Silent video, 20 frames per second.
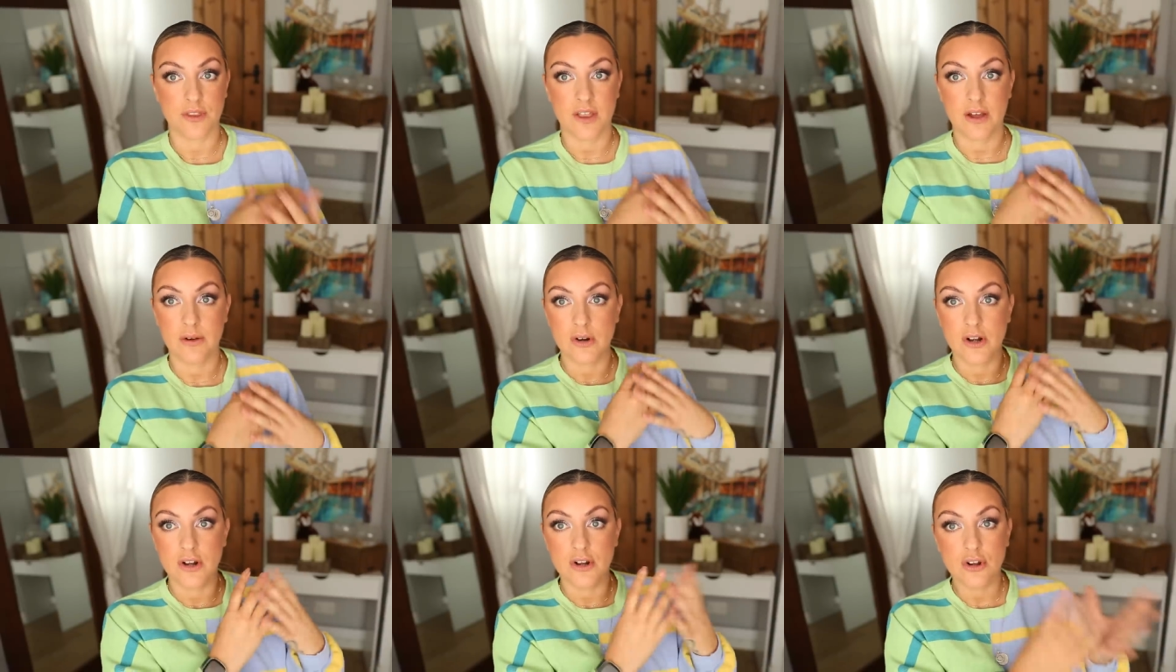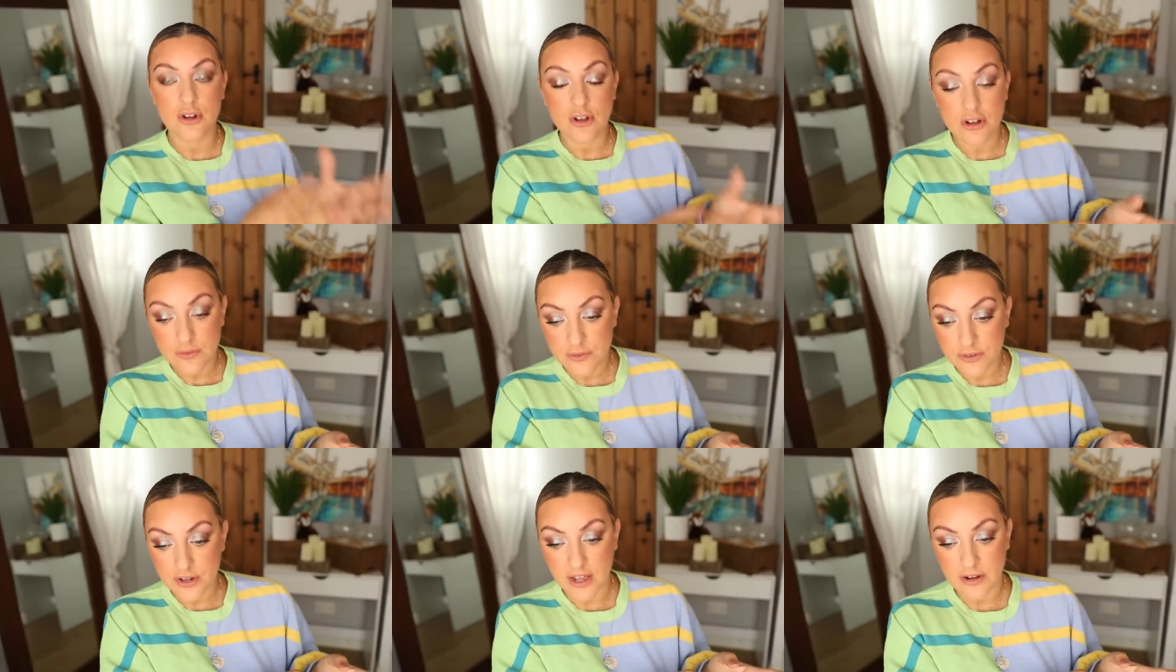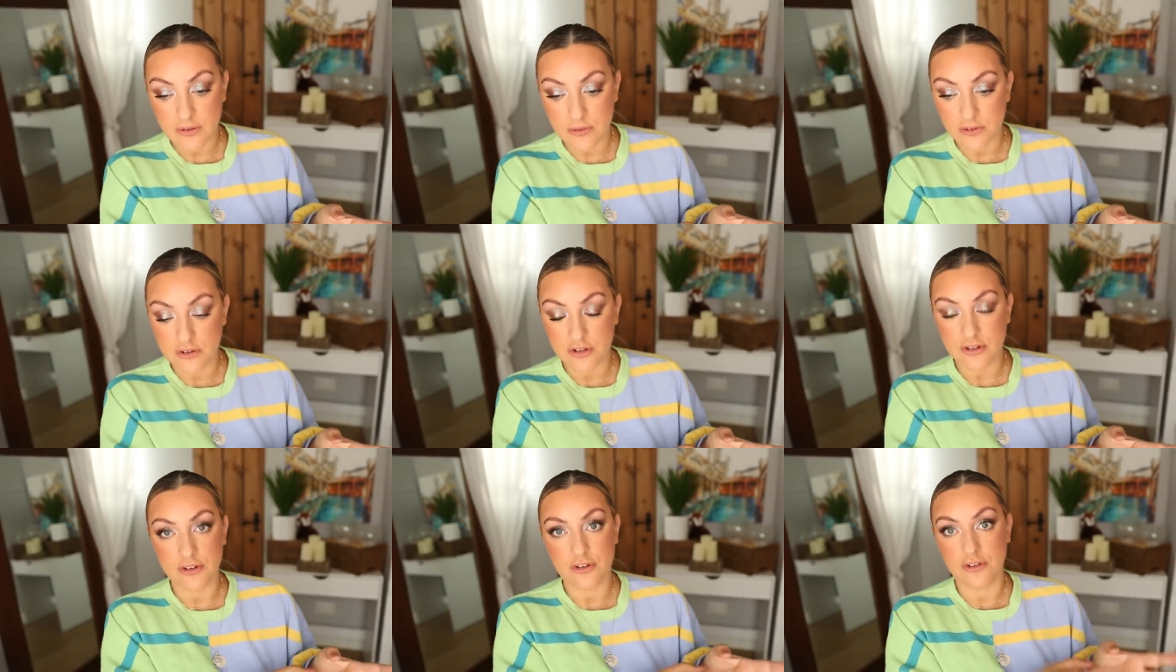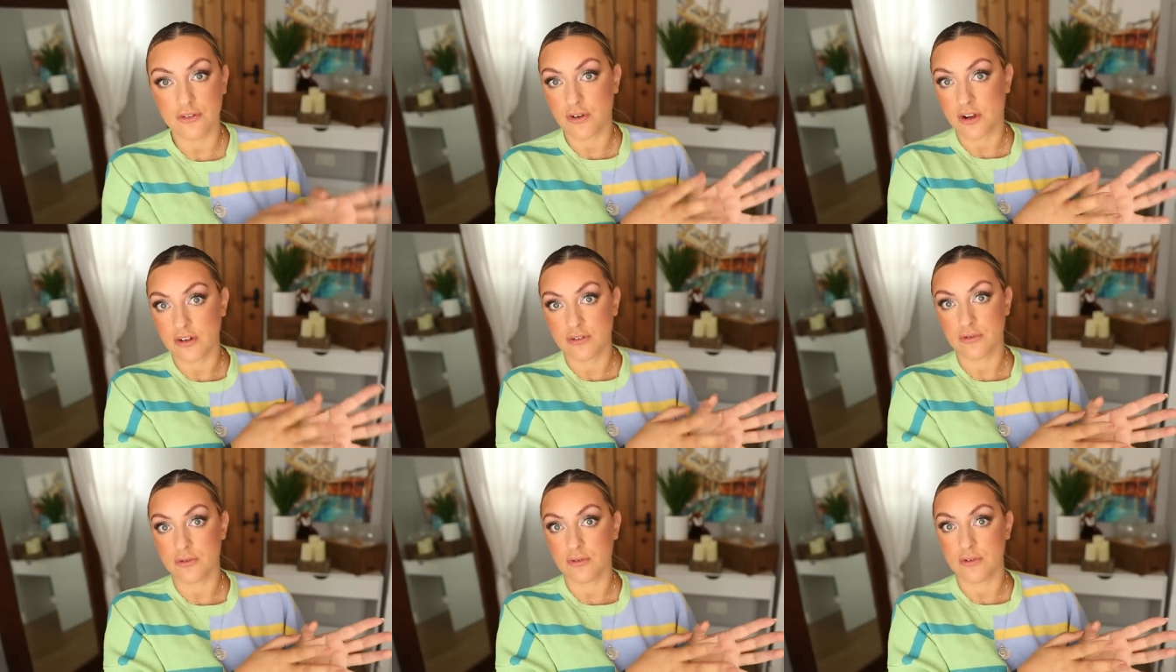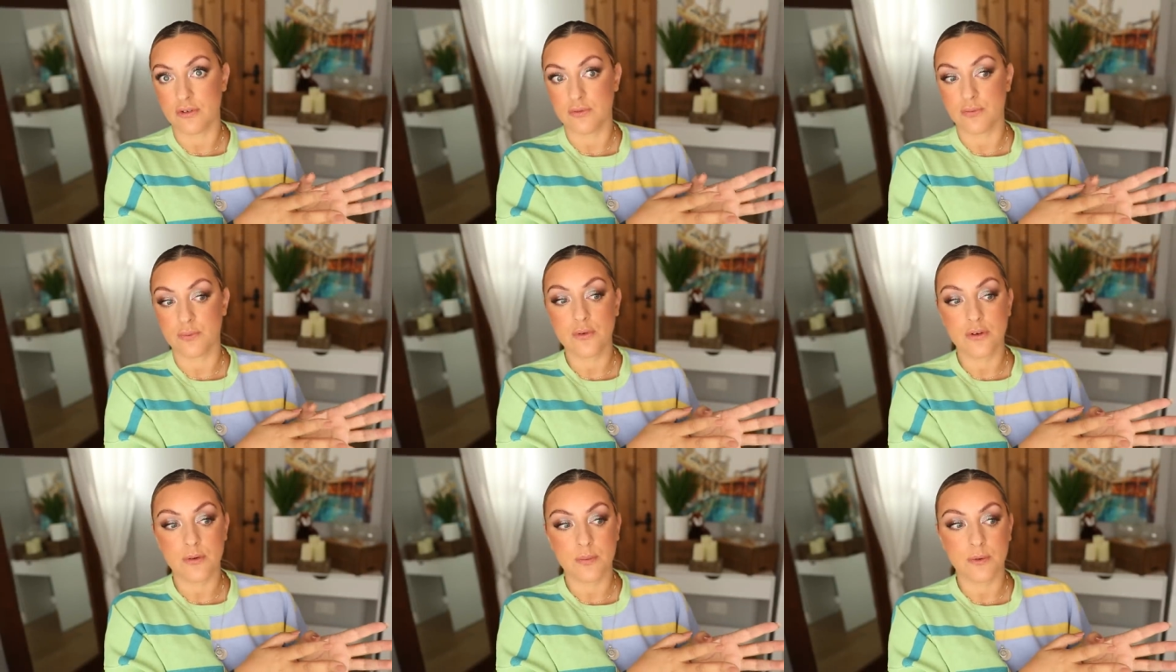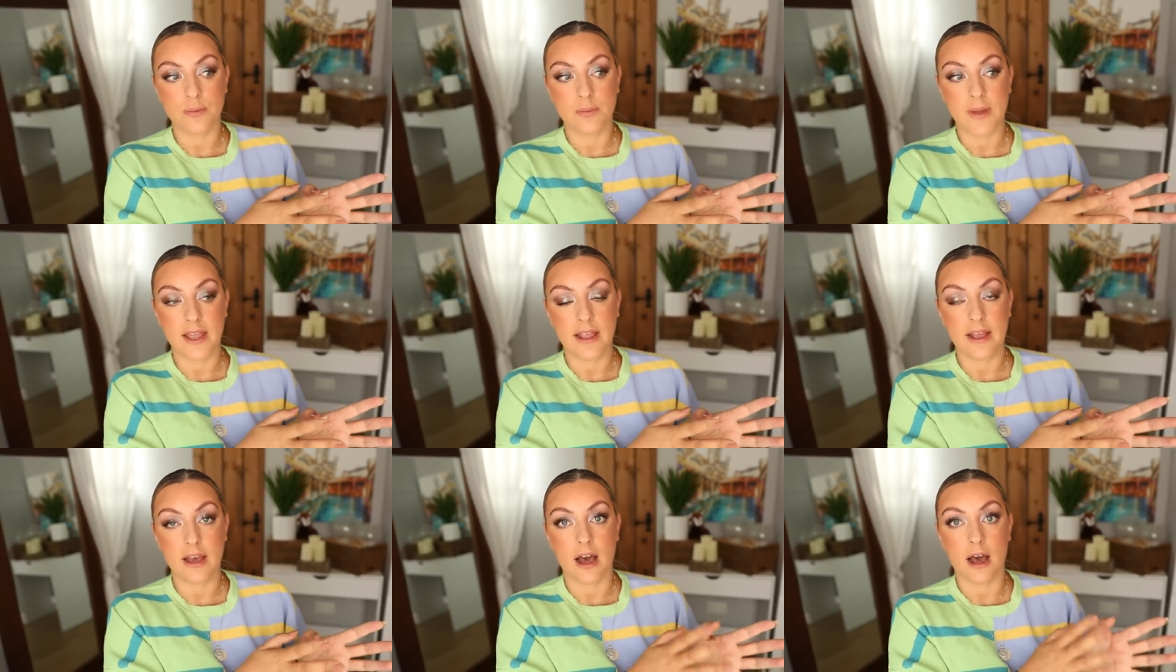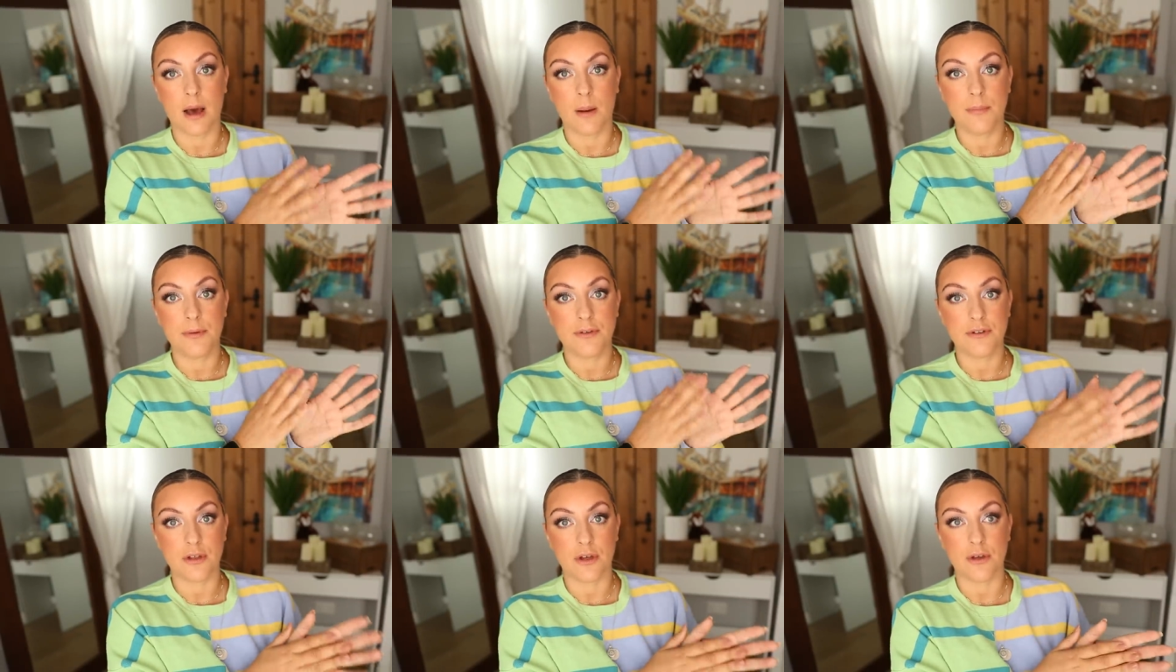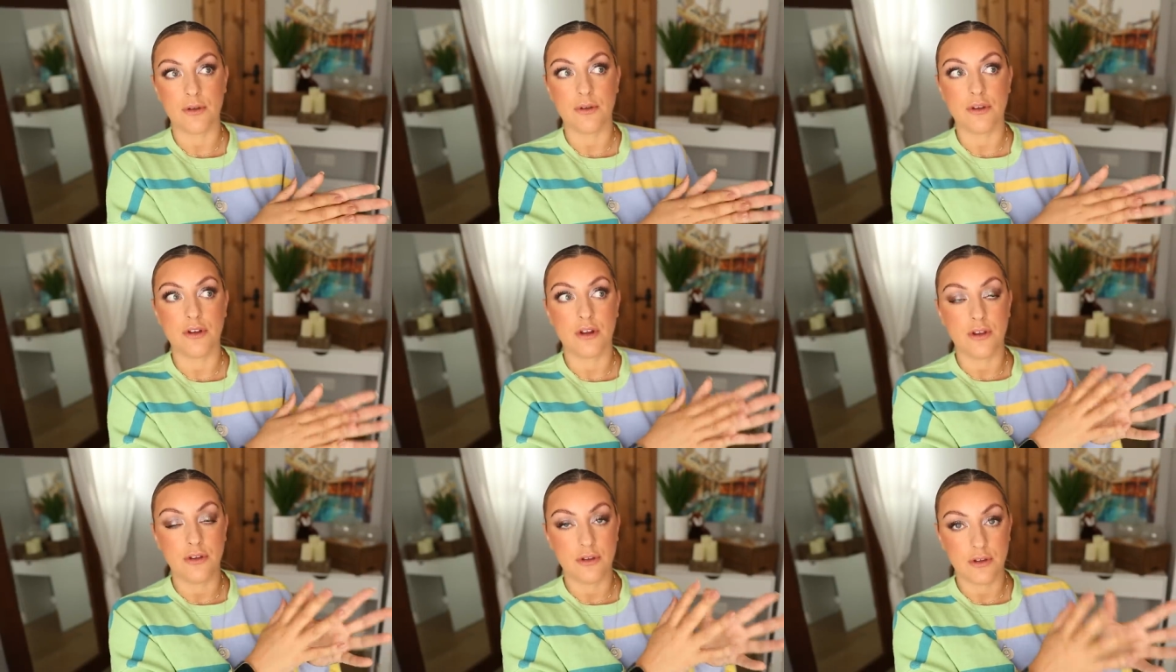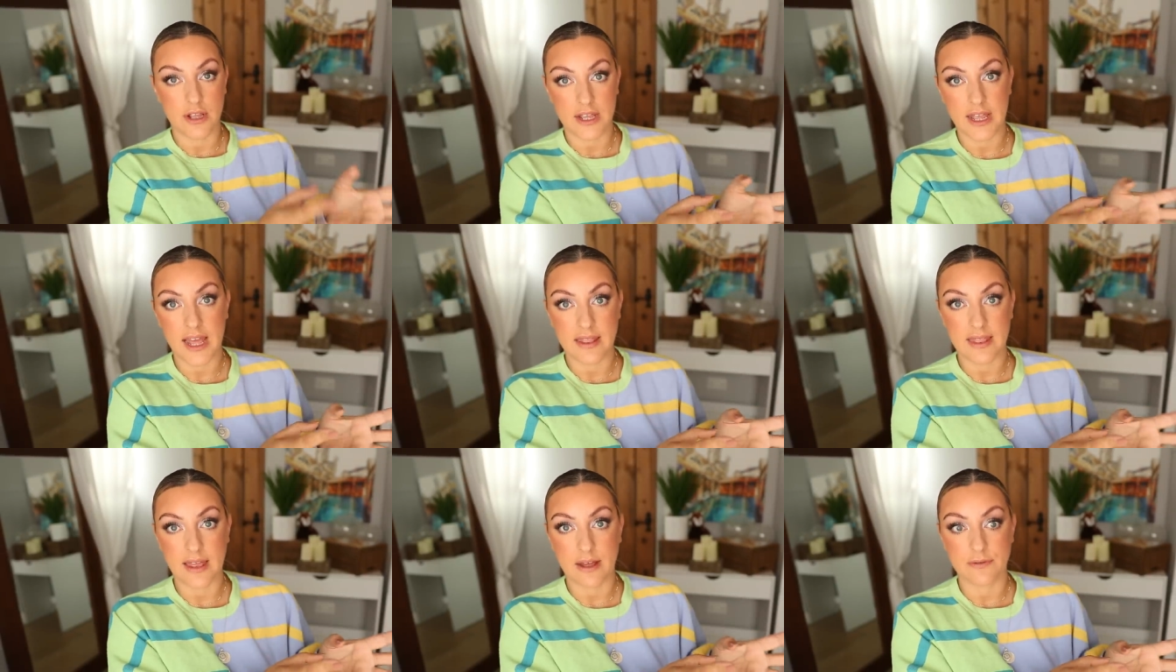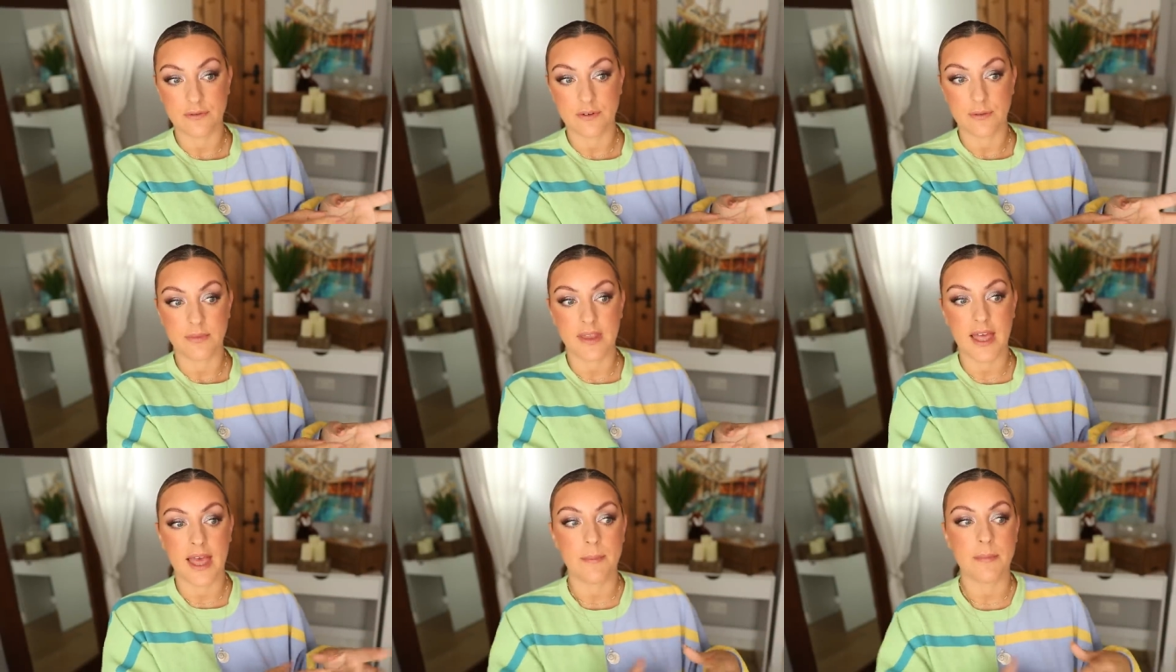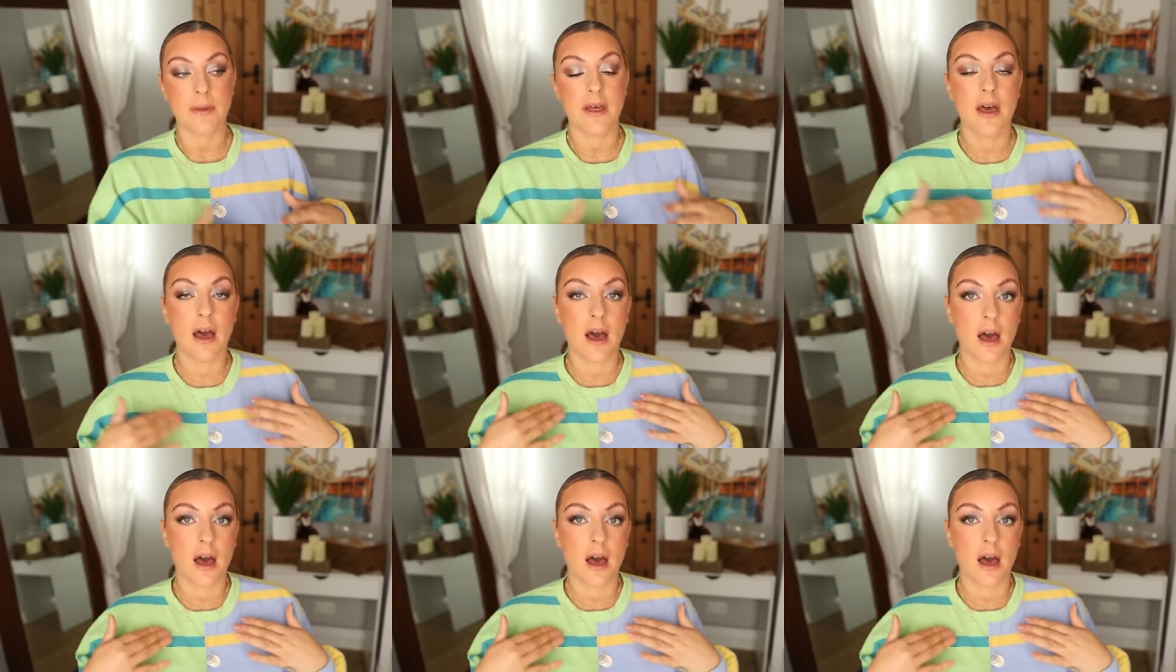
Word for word: There are a lot of channels that do drugstore and affordable makeup, so you know you can get that from them.